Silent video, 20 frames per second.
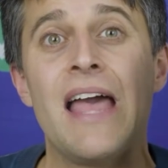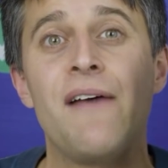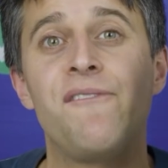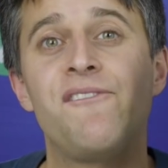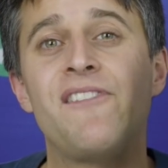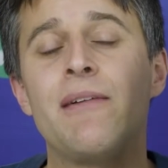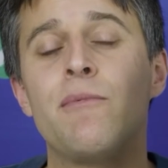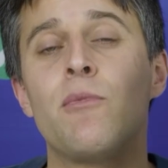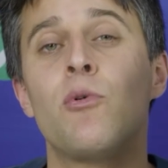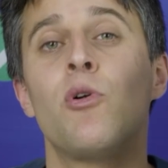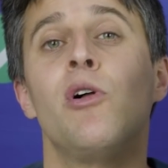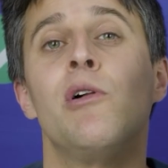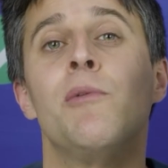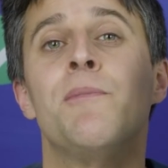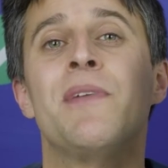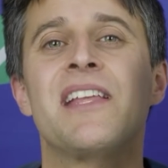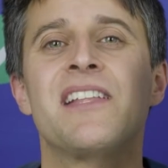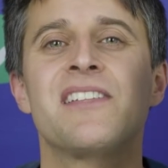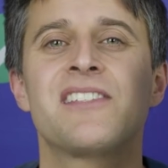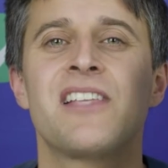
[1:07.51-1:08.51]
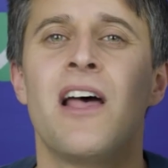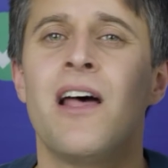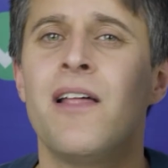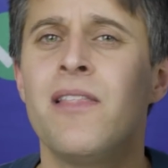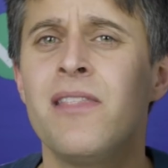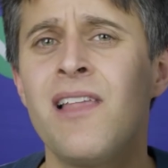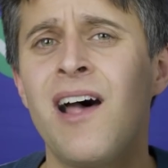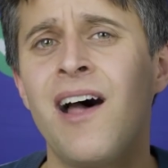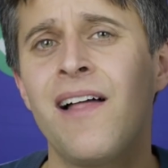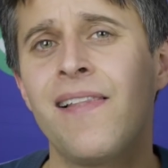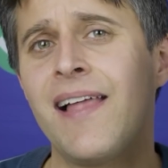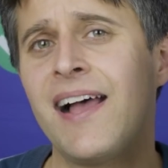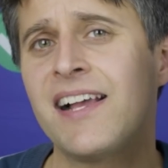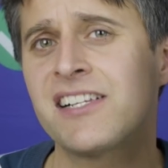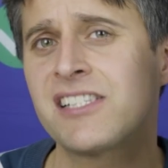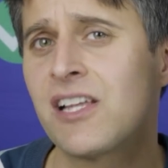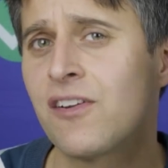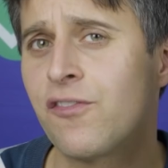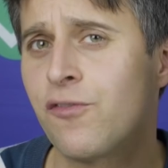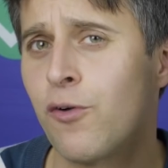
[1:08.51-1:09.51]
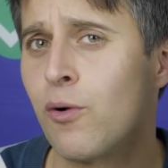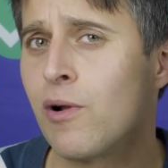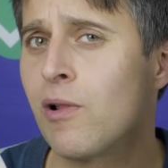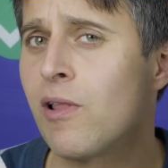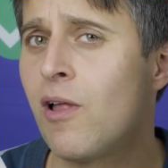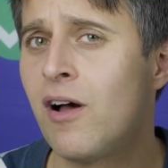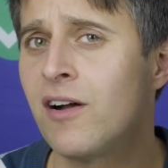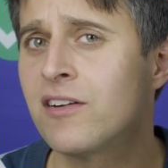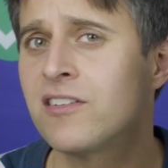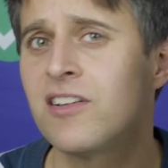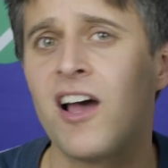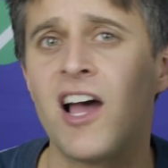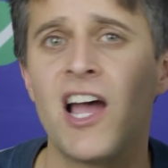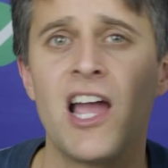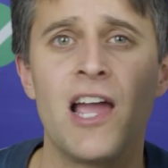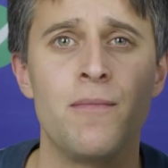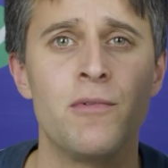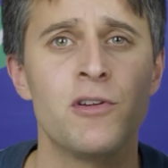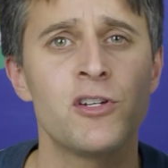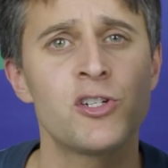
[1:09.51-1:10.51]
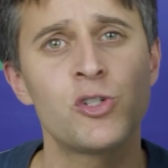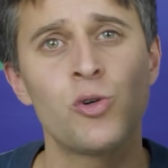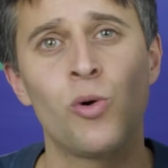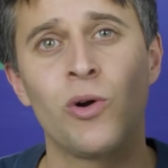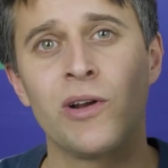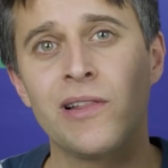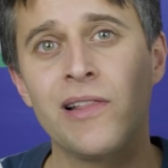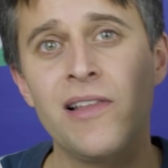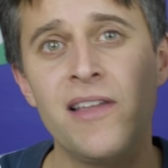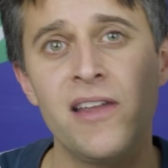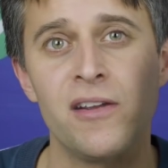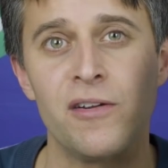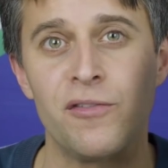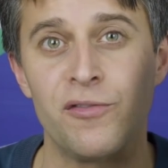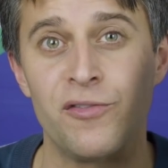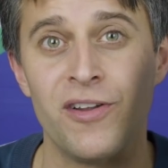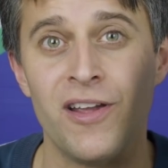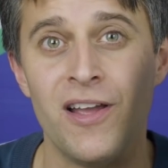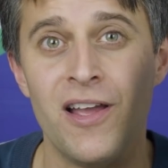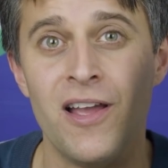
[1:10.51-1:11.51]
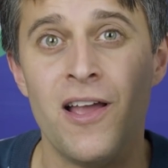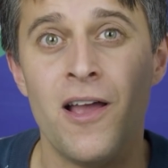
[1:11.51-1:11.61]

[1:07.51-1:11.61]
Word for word: Ephemeral means not lasting for a long time, short lived.